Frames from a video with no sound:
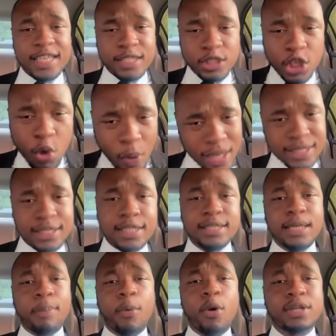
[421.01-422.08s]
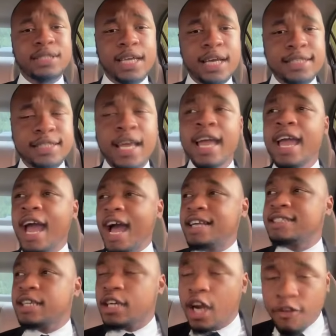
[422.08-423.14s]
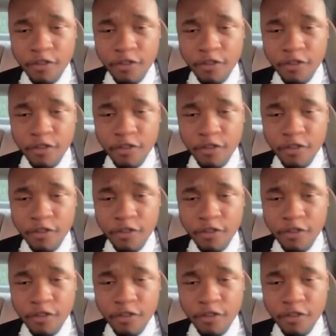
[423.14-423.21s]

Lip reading: as UNC supporters, as